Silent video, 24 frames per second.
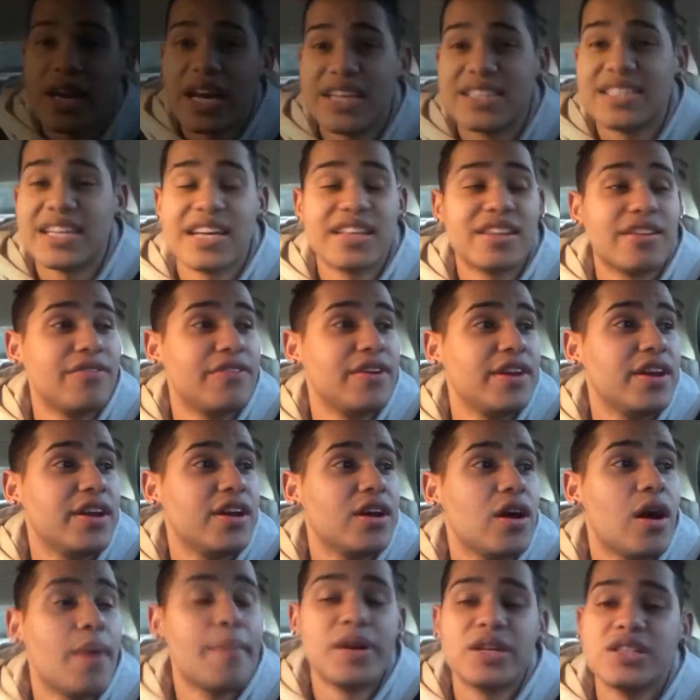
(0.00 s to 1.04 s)
you guys like the
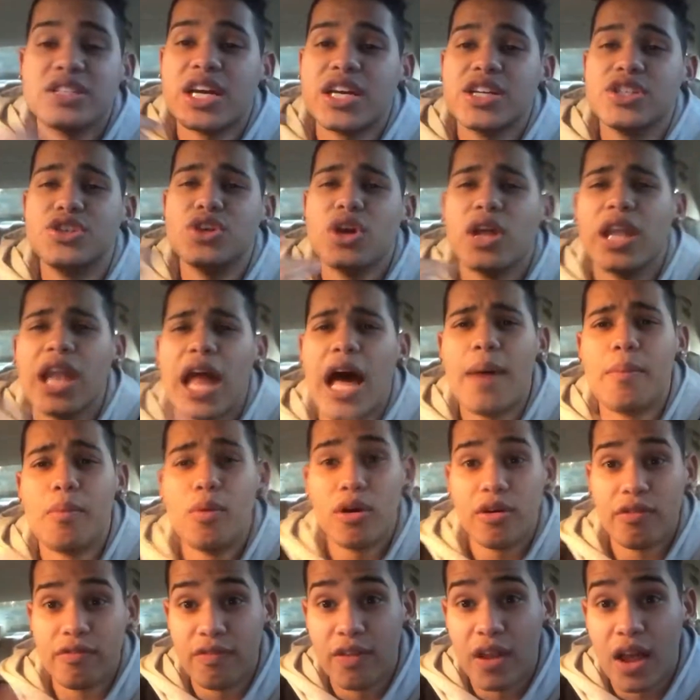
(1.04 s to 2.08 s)
video. I'm gonna try and do a lot
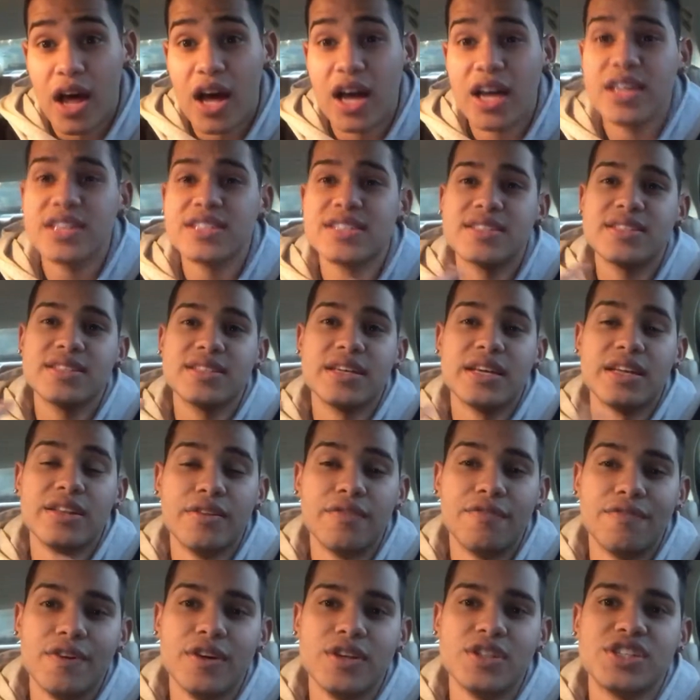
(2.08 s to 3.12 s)
more vlogs in
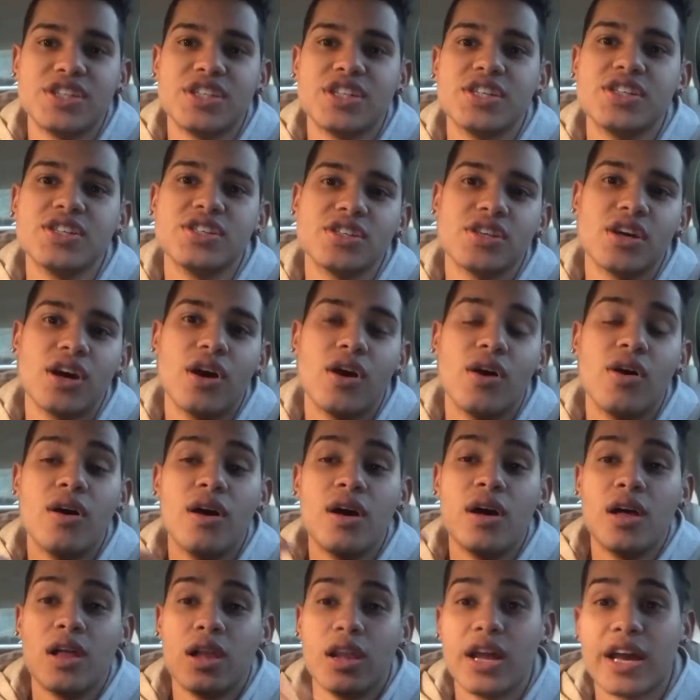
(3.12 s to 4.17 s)
the future, so
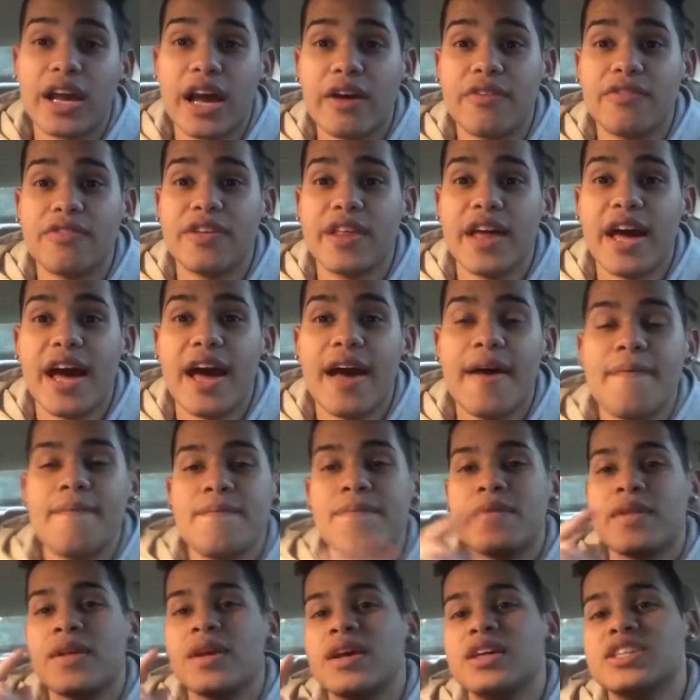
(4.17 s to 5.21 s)
look out for that.
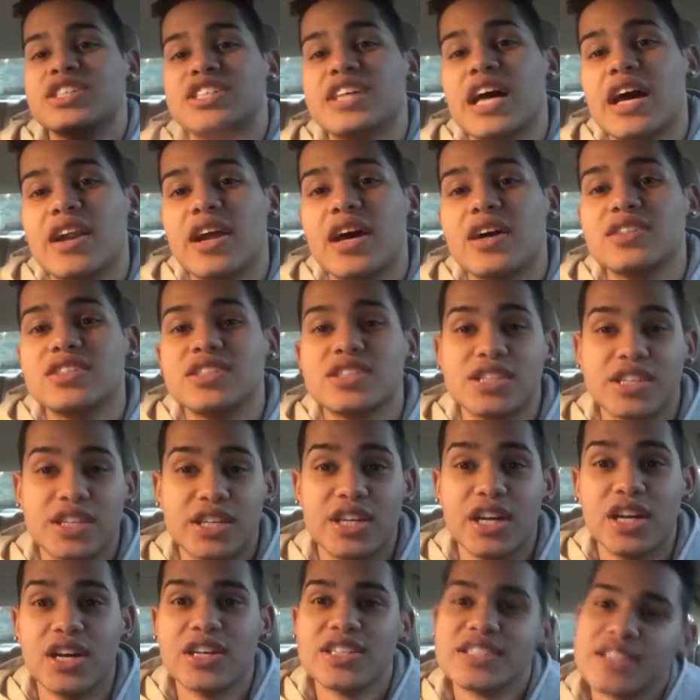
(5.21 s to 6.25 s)
Shout out to the
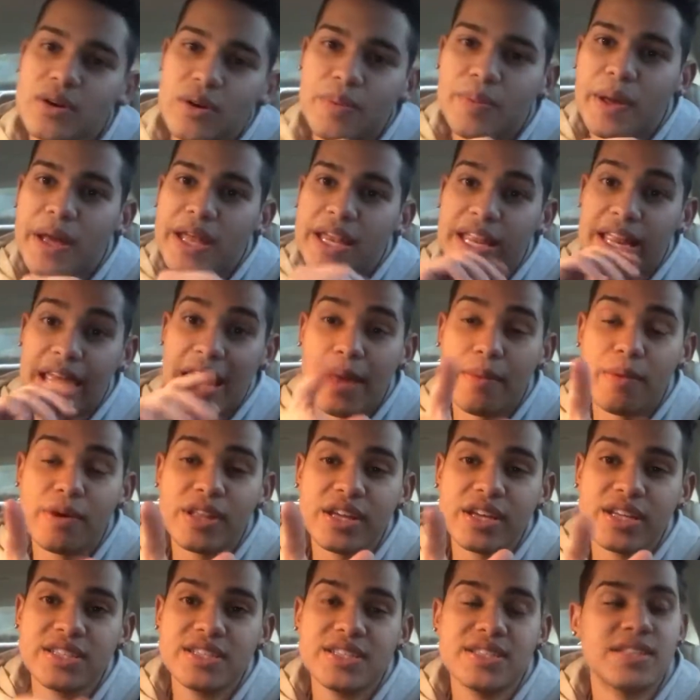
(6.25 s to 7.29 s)
girls that were playing the game with
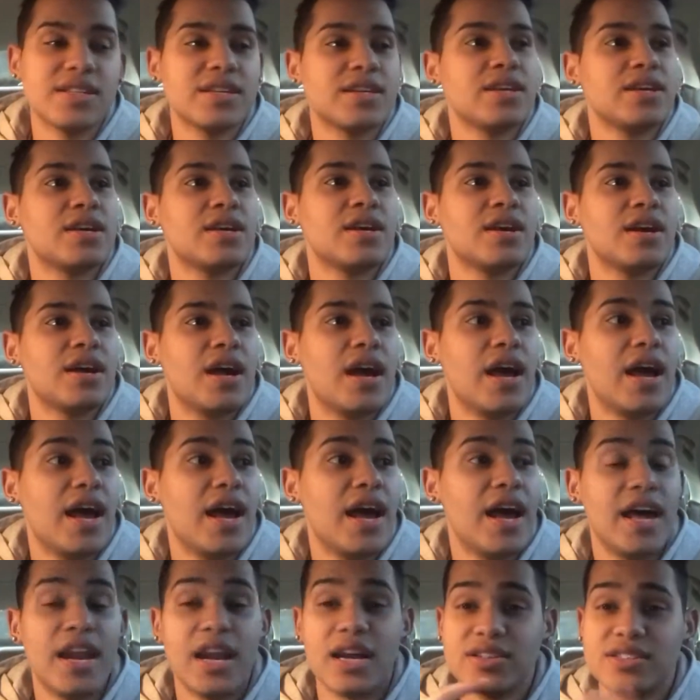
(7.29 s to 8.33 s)
us.
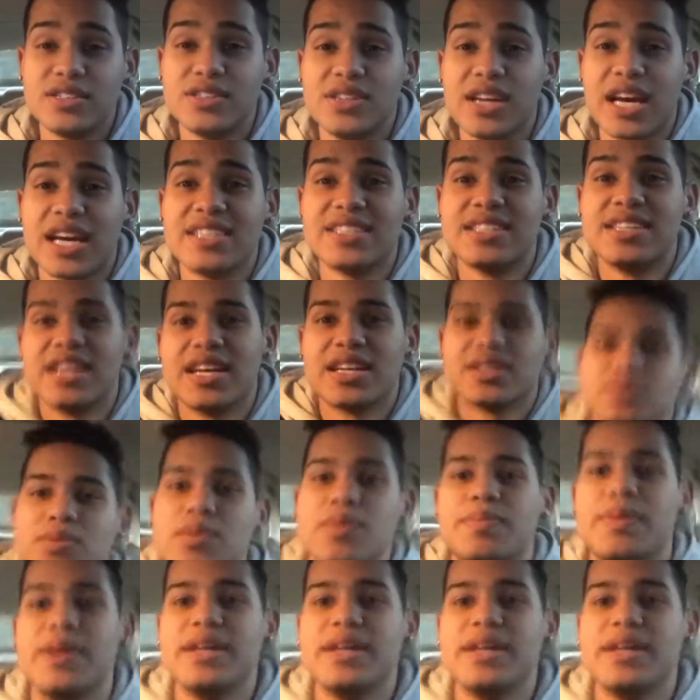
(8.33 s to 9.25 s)
And I'll see you guys in the next one.